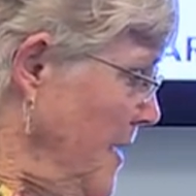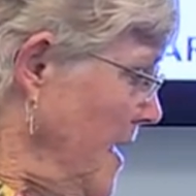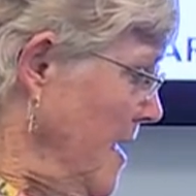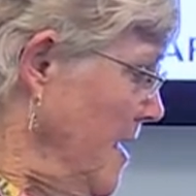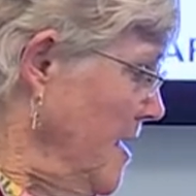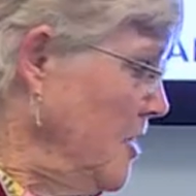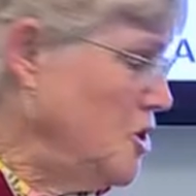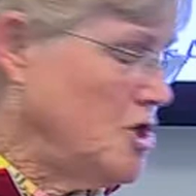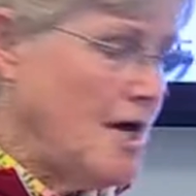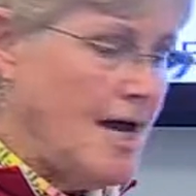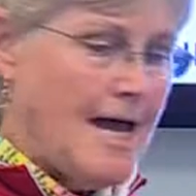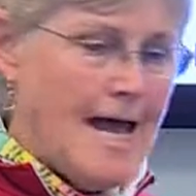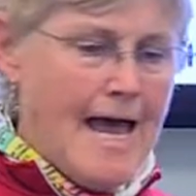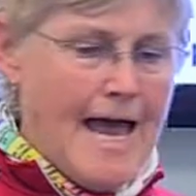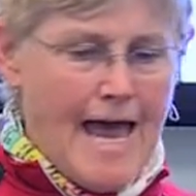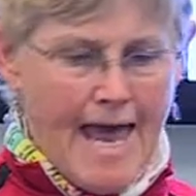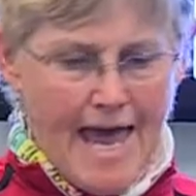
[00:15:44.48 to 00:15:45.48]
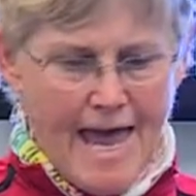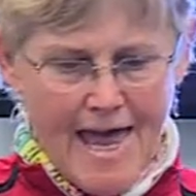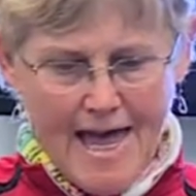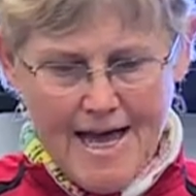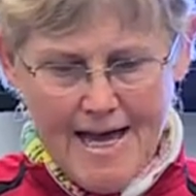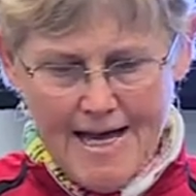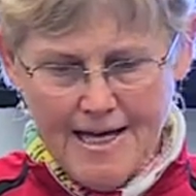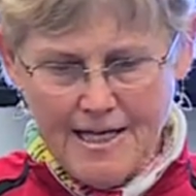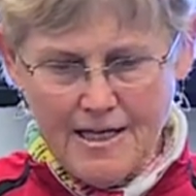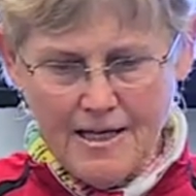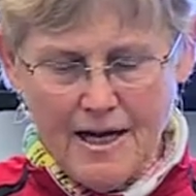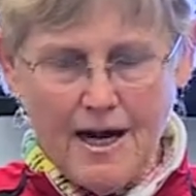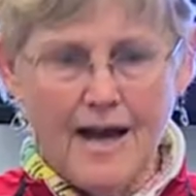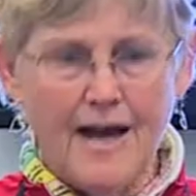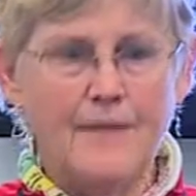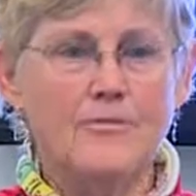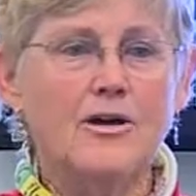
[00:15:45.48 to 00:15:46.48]
page. And
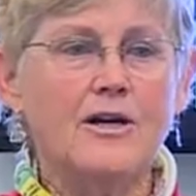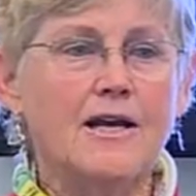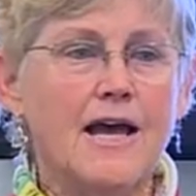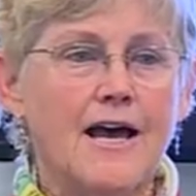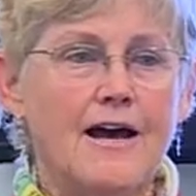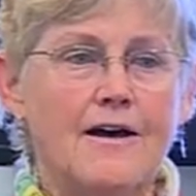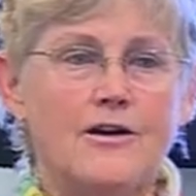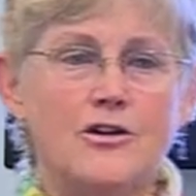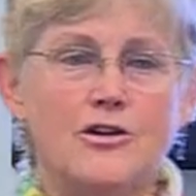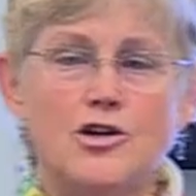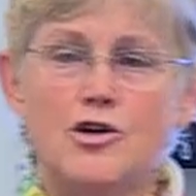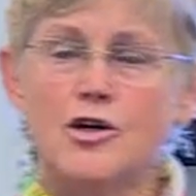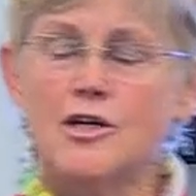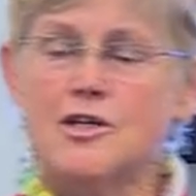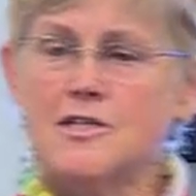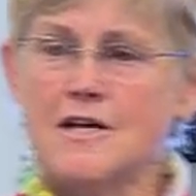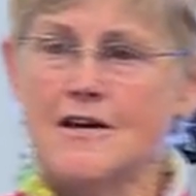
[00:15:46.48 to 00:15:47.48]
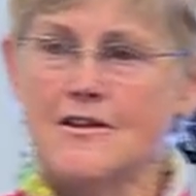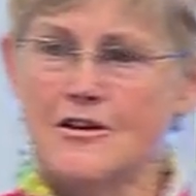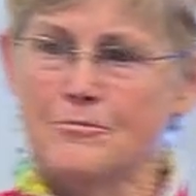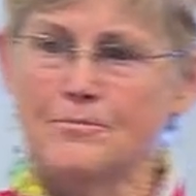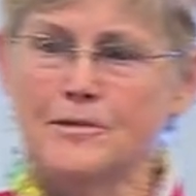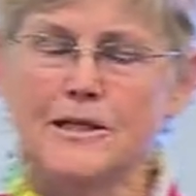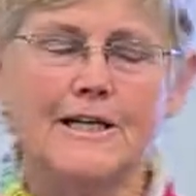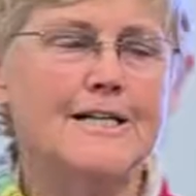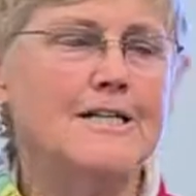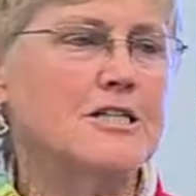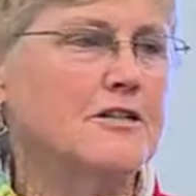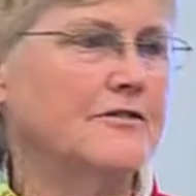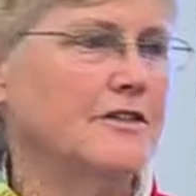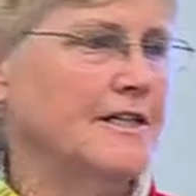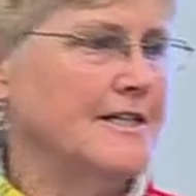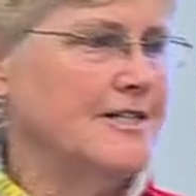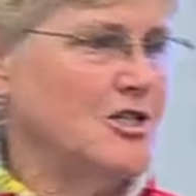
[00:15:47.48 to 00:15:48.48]
I'm going to have, you're going to say the Pledge
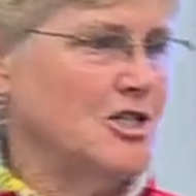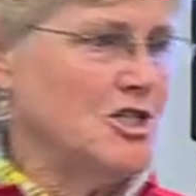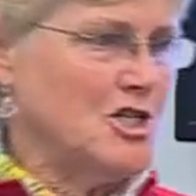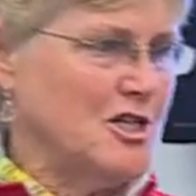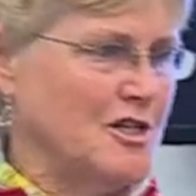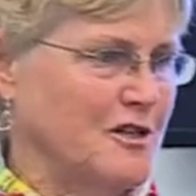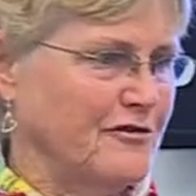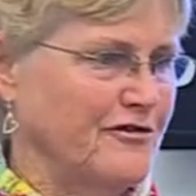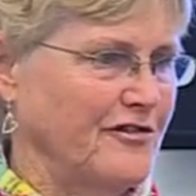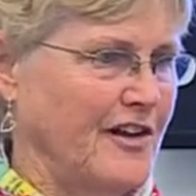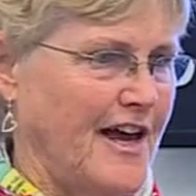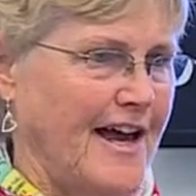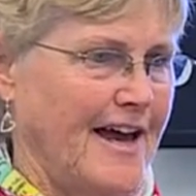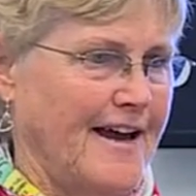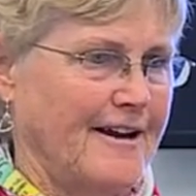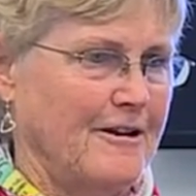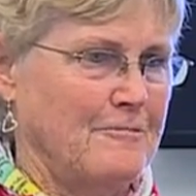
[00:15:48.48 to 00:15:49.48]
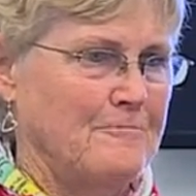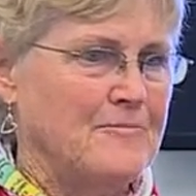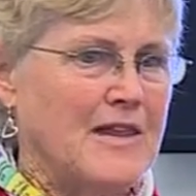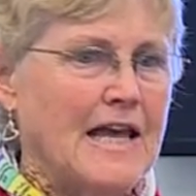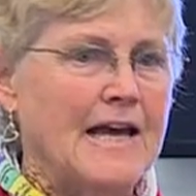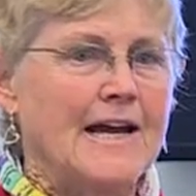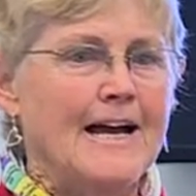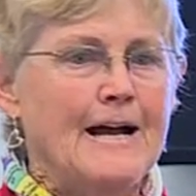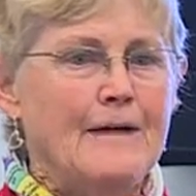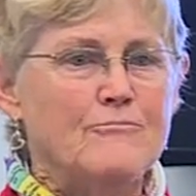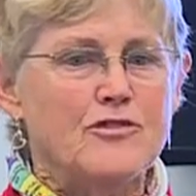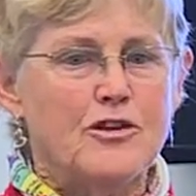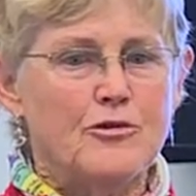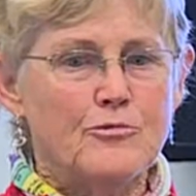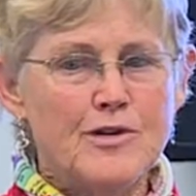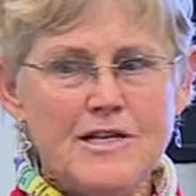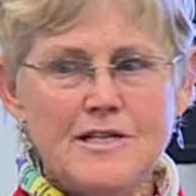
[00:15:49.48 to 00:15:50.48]
of Allegiance to the flag.
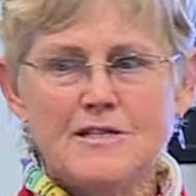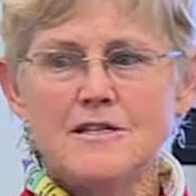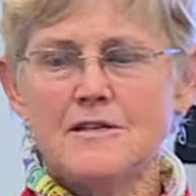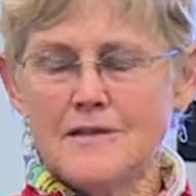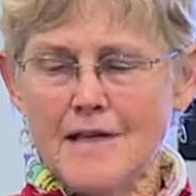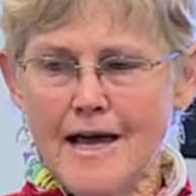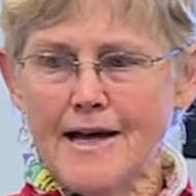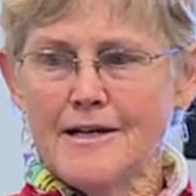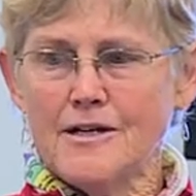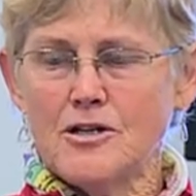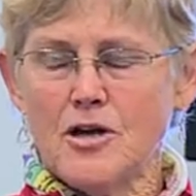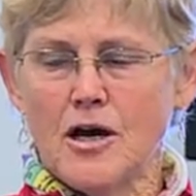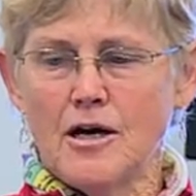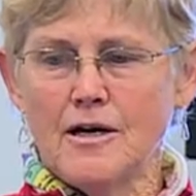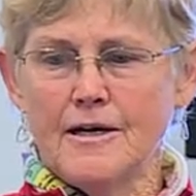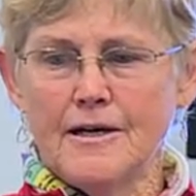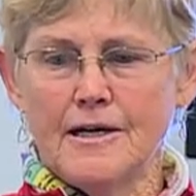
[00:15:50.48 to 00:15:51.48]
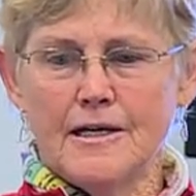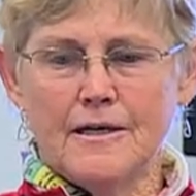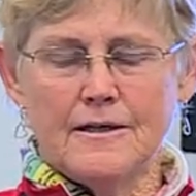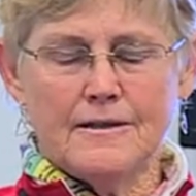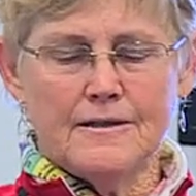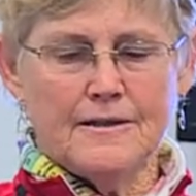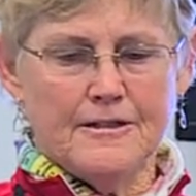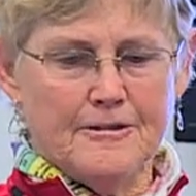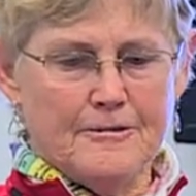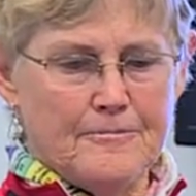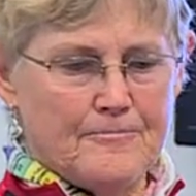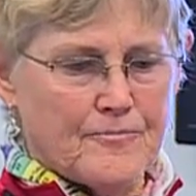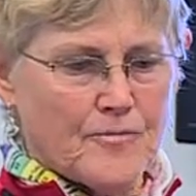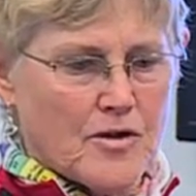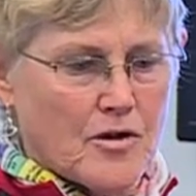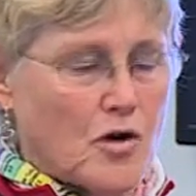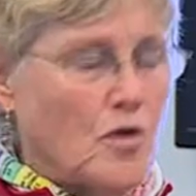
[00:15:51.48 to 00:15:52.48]
The reason that
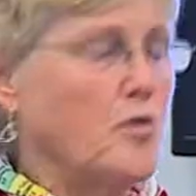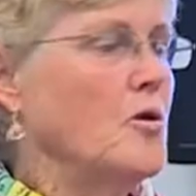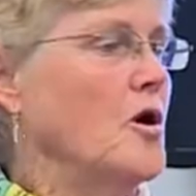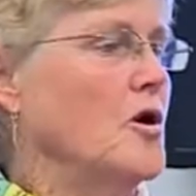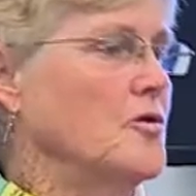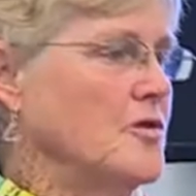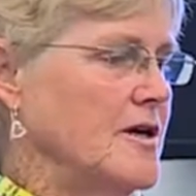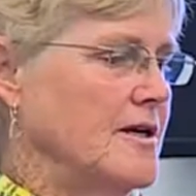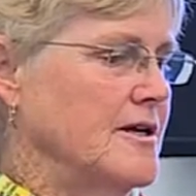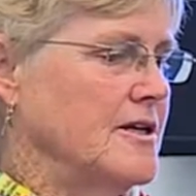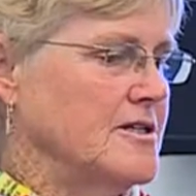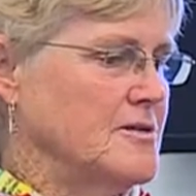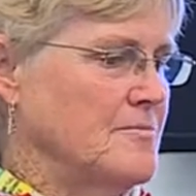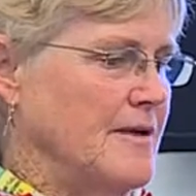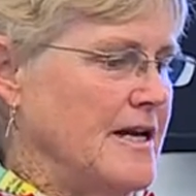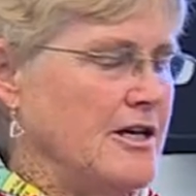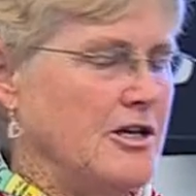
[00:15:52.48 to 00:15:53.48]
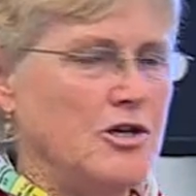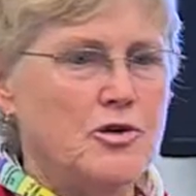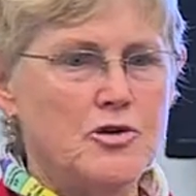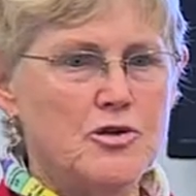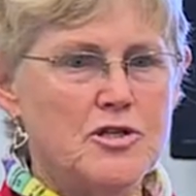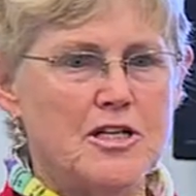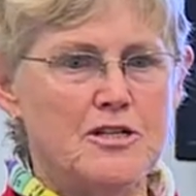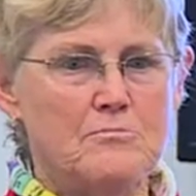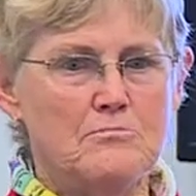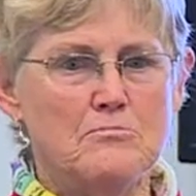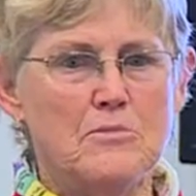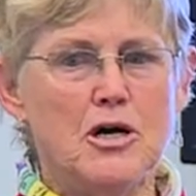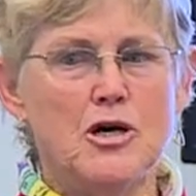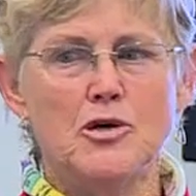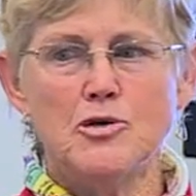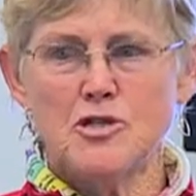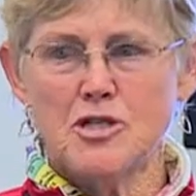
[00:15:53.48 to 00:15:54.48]
quote is being used is
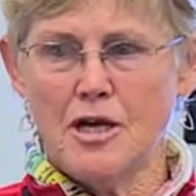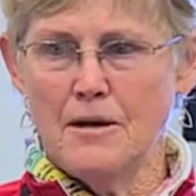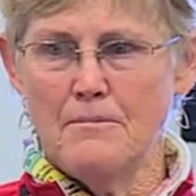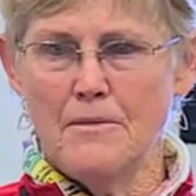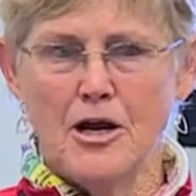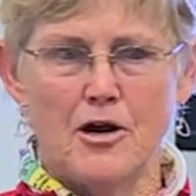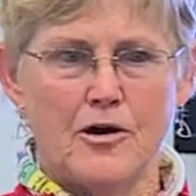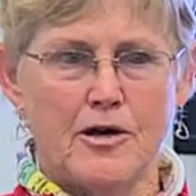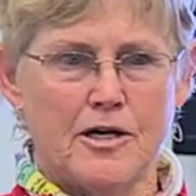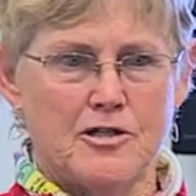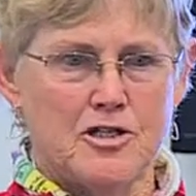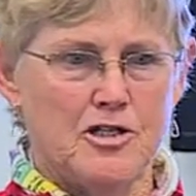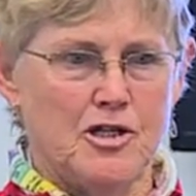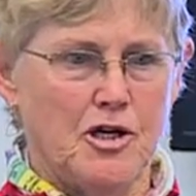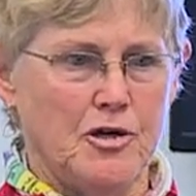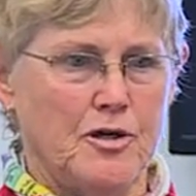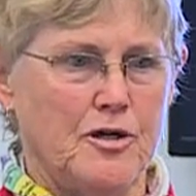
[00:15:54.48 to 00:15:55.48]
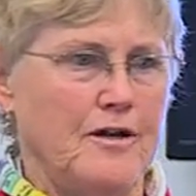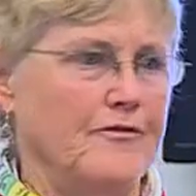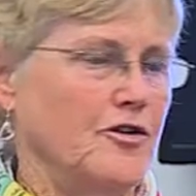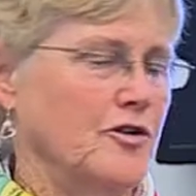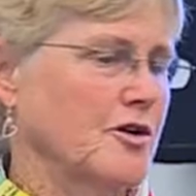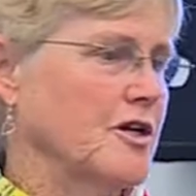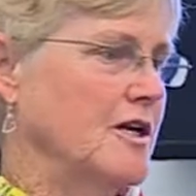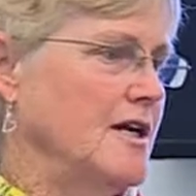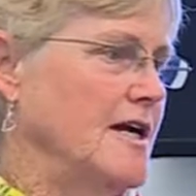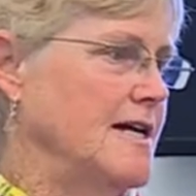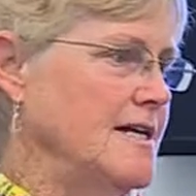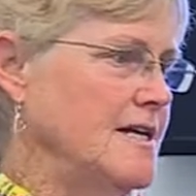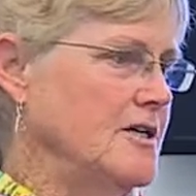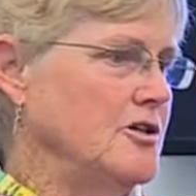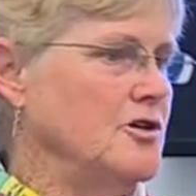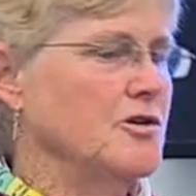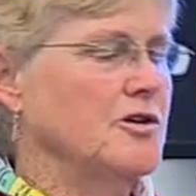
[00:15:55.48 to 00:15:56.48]
most Americans know it. If you're a
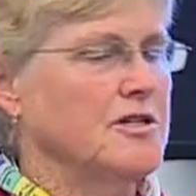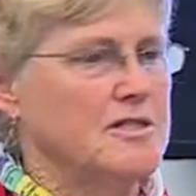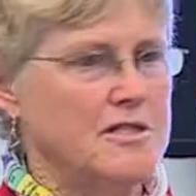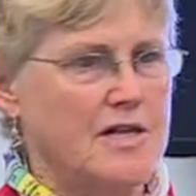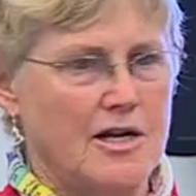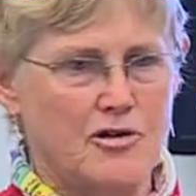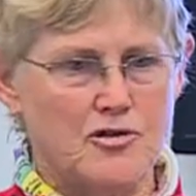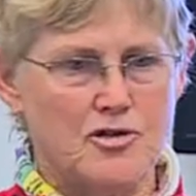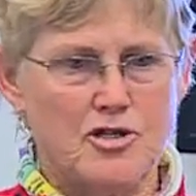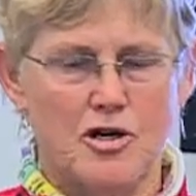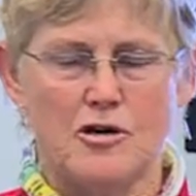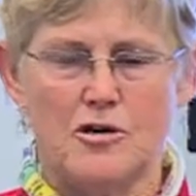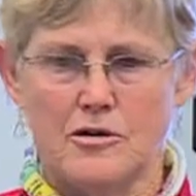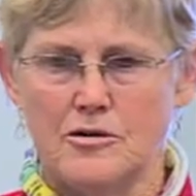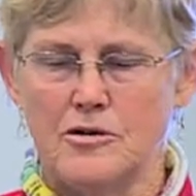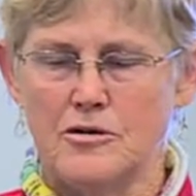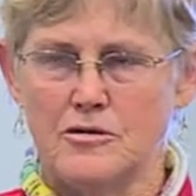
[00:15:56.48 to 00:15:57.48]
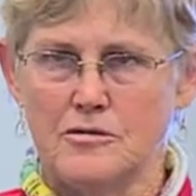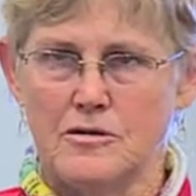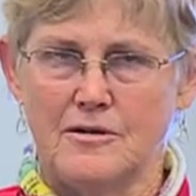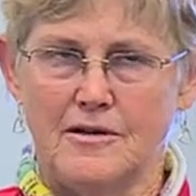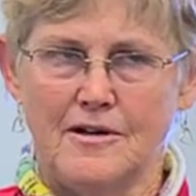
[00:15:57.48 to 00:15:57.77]
Canadian, you can say your